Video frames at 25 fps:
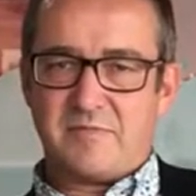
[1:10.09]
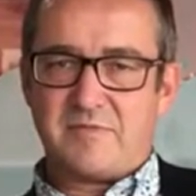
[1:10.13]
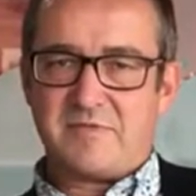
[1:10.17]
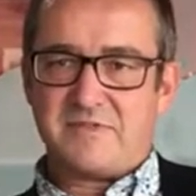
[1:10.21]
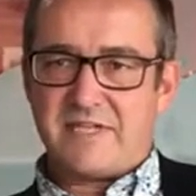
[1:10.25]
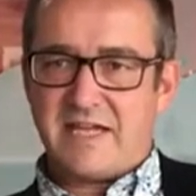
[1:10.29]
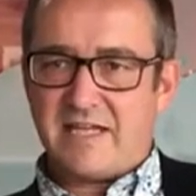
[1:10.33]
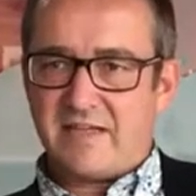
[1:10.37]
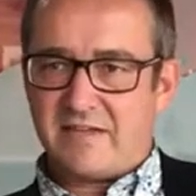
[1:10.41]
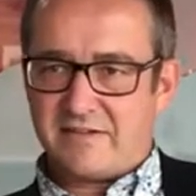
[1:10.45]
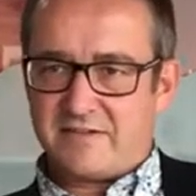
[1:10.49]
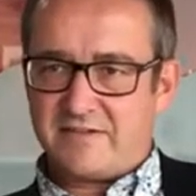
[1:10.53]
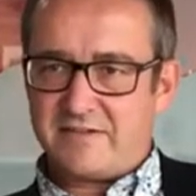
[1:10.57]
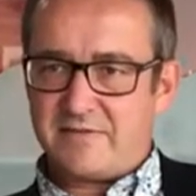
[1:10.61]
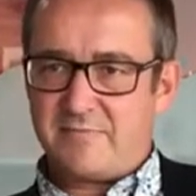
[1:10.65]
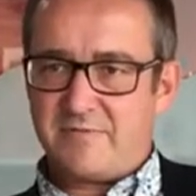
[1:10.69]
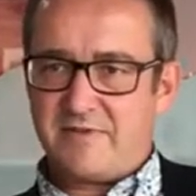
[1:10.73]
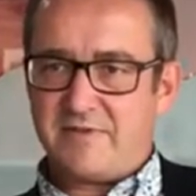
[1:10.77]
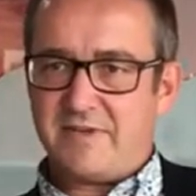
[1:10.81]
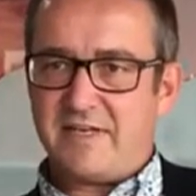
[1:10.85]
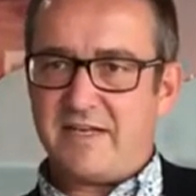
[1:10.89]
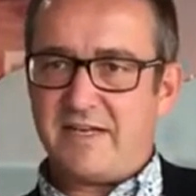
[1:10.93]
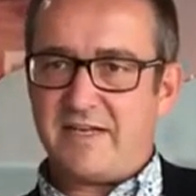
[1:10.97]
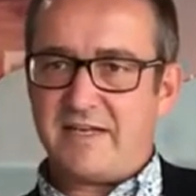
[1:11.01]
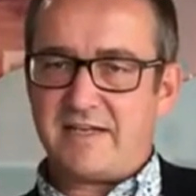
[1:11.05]
dealt
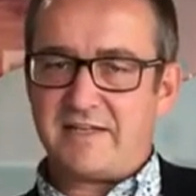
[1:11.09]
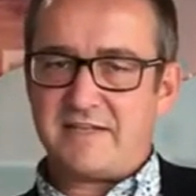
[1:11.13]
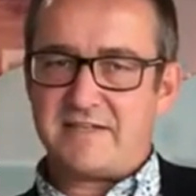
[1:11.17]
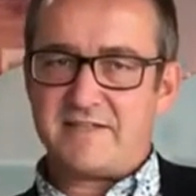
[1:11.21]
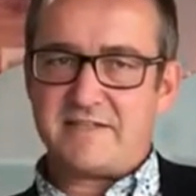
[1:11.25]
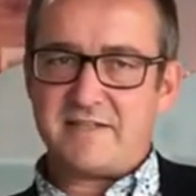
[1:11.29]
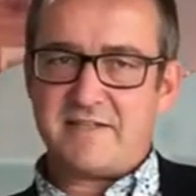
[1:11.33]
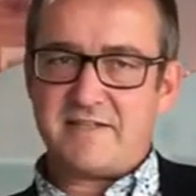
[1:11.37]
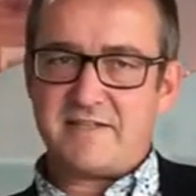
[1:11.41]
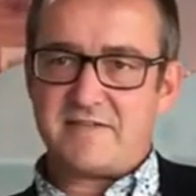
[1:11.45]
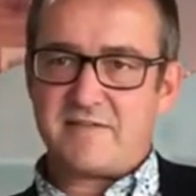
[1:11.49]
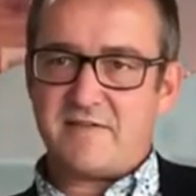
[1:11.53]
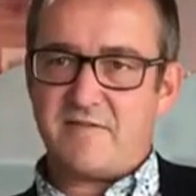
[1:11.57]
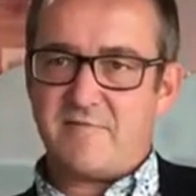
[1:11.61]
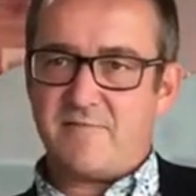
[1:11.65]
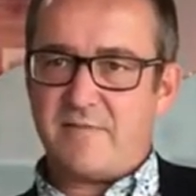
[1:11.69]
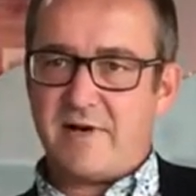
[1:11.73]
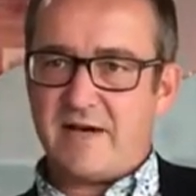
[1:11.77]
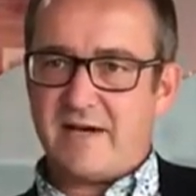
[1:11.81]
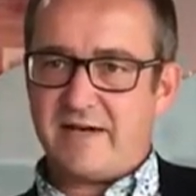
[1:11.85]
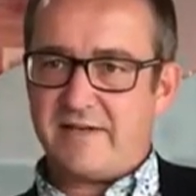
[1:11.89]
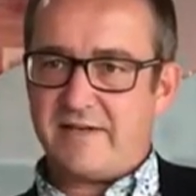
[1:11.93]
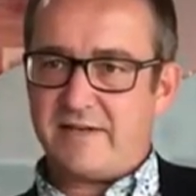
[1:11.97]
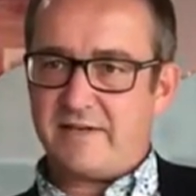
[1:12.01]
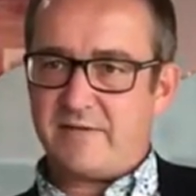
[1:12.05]
with the legacies of
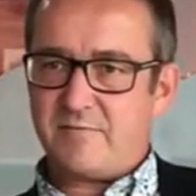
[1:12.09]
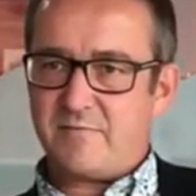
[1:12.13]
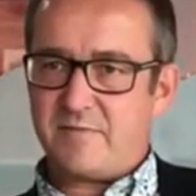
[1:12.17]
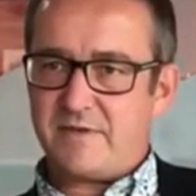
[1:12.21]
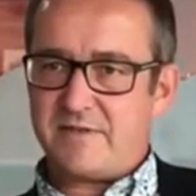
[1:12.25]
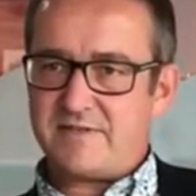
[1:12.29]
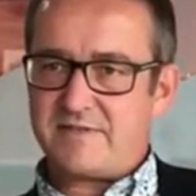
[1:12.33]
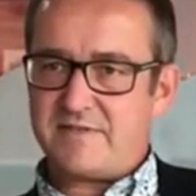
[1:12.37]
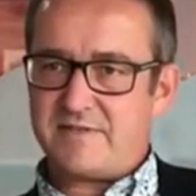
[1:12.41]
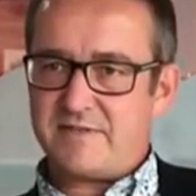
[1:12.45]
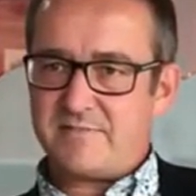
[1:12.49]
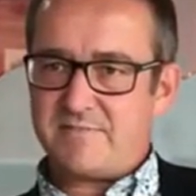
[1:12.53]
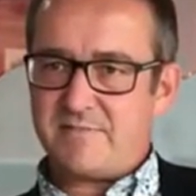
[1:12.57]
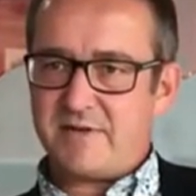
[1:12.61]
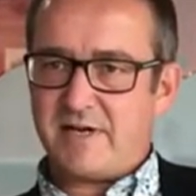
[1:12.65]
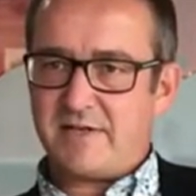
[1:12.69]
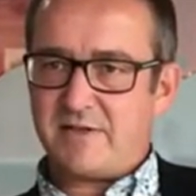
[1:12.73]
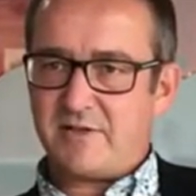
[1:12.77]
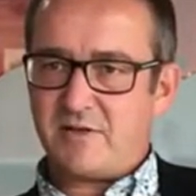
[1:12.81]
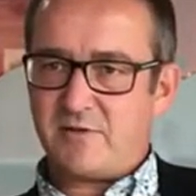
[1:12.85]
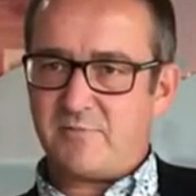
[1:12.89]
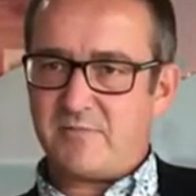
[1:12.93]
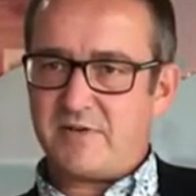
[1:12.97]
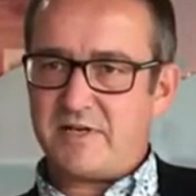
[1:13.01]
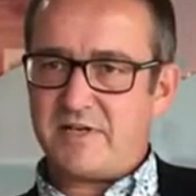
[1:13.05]
mining once these
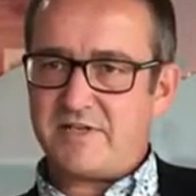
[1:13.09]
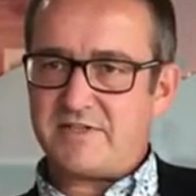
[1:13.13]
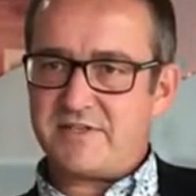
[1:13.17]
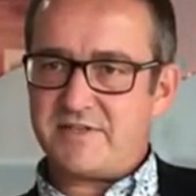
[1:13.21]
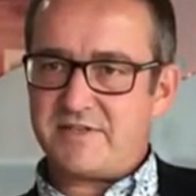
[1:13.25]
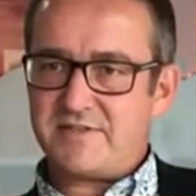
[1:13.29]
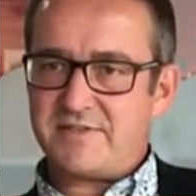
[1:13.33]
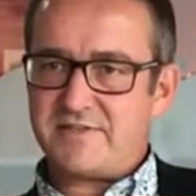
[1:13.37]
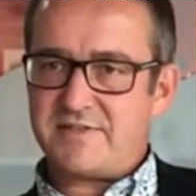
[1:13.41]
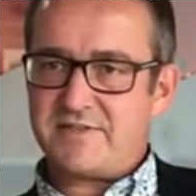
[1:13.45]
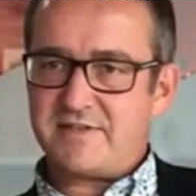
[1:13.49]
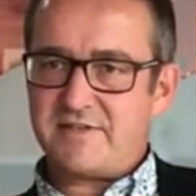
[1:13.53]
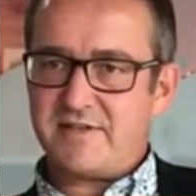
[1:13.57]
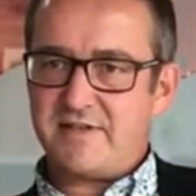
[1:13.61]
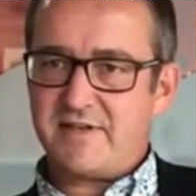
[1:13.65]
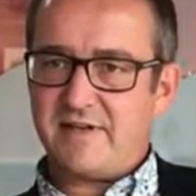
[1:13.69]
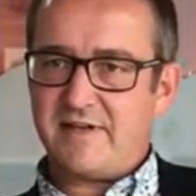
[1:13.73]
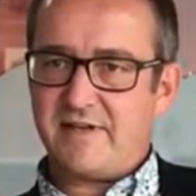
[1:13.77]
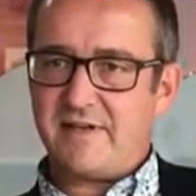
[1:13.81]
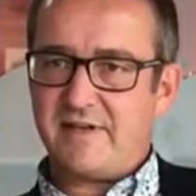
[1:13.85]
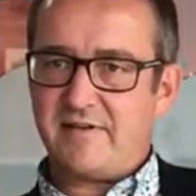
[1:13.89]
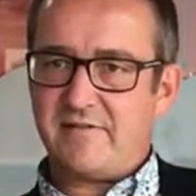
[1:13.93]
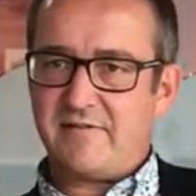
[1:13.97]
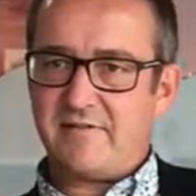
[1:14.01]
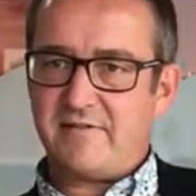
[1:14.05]
mining operations
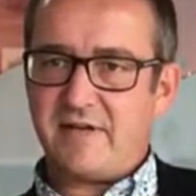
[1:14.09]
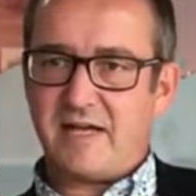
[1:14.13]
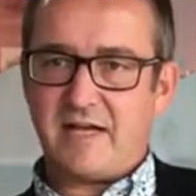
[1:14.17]
uh,